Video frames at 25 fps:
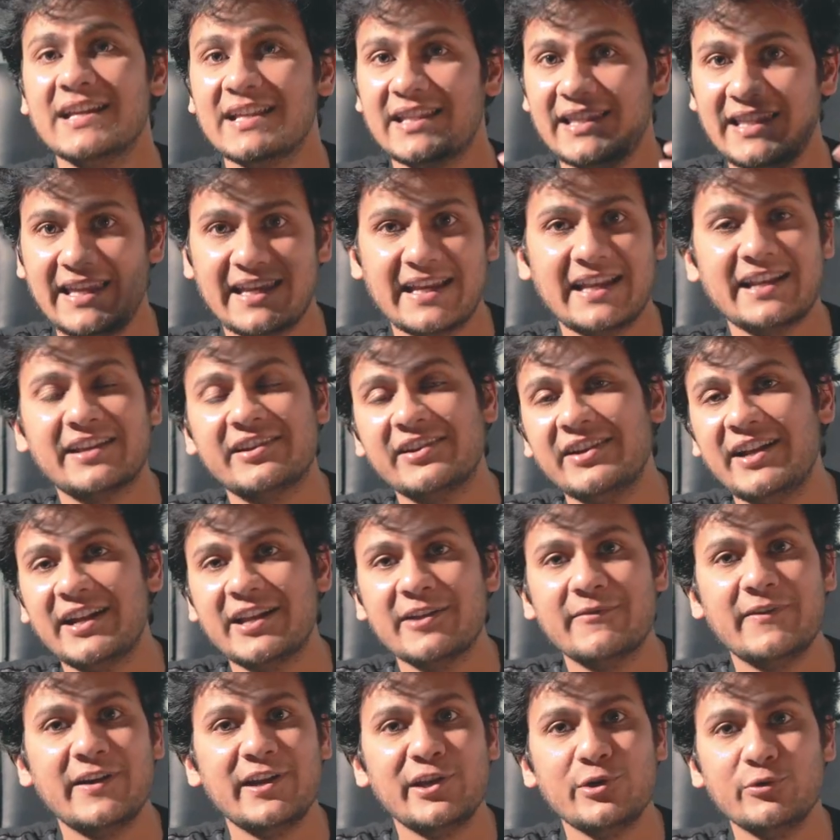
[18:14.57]
they can create
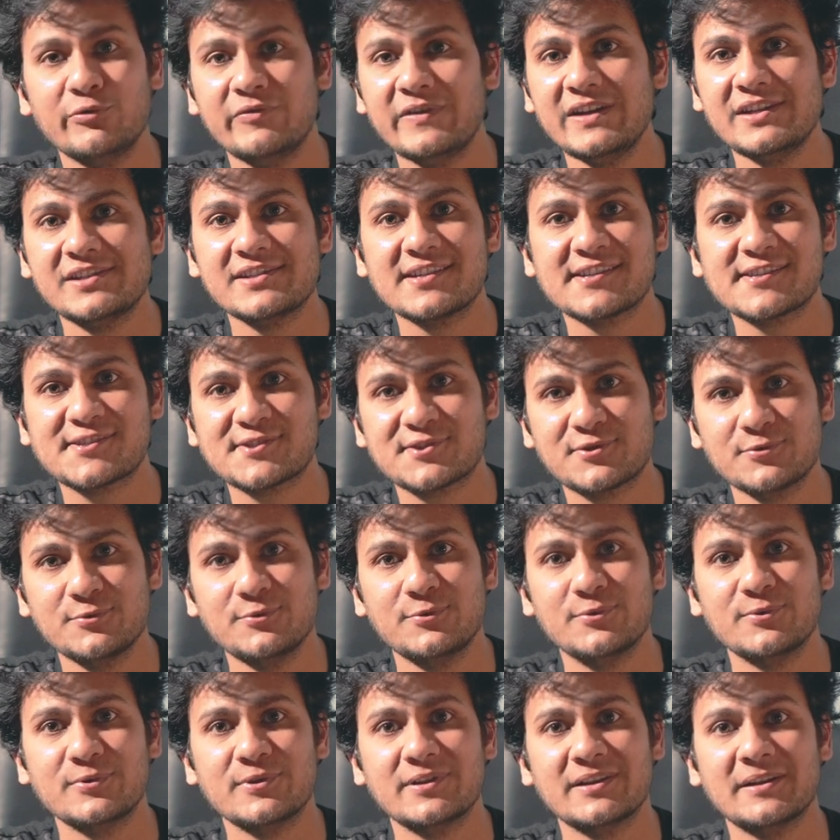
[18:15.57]
even new features
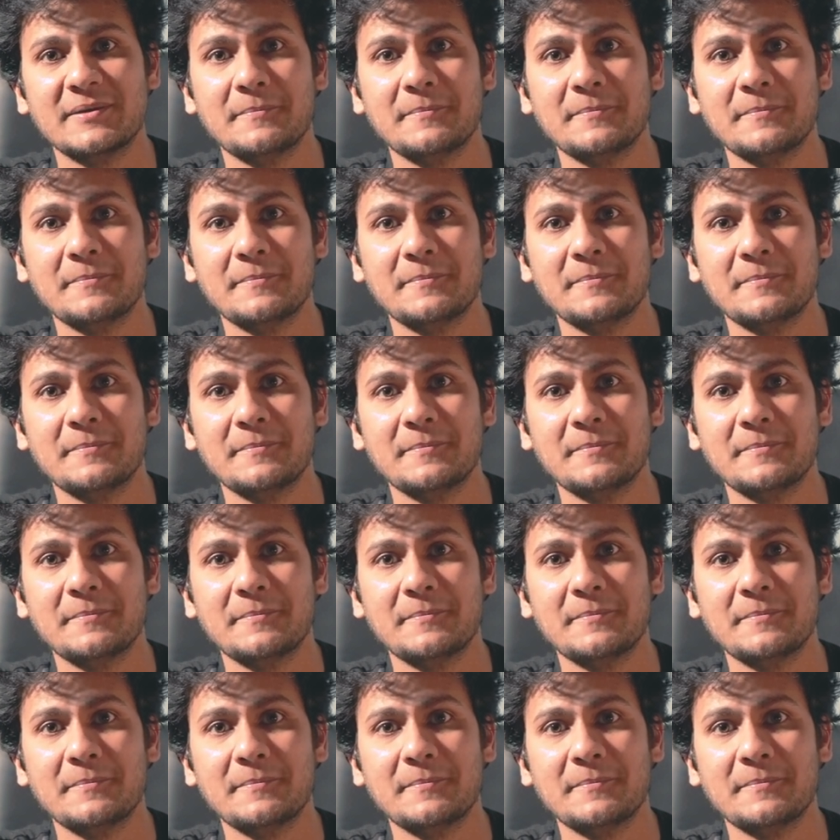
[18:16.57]
too.